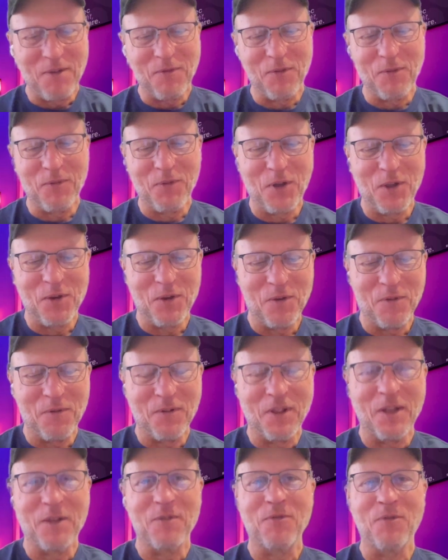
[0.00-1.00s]
have a photo of
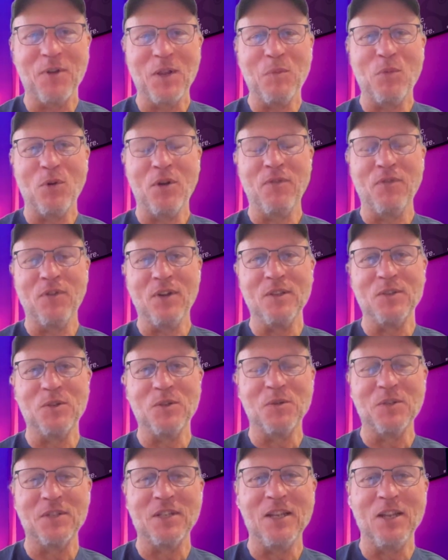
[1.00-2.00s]
like 3 boyfriends
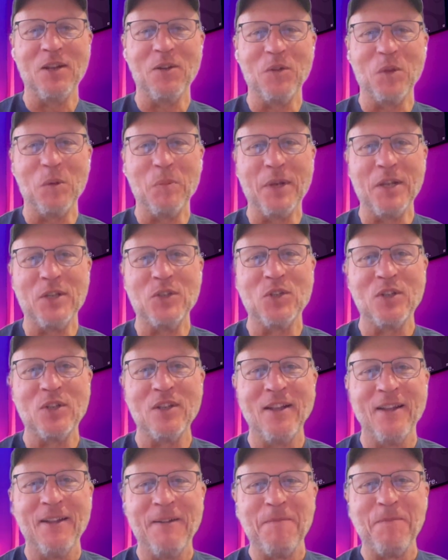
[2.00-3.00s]
all sitting on the bench
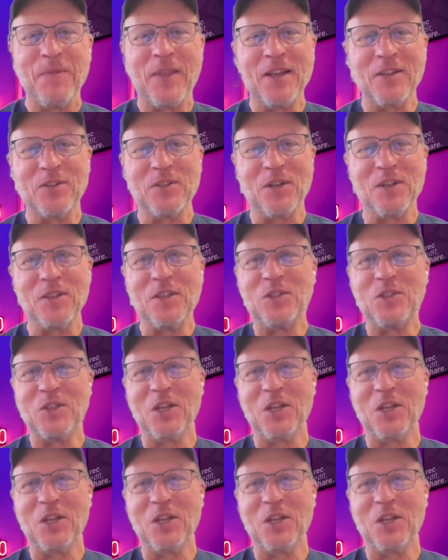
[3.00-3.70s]
outside the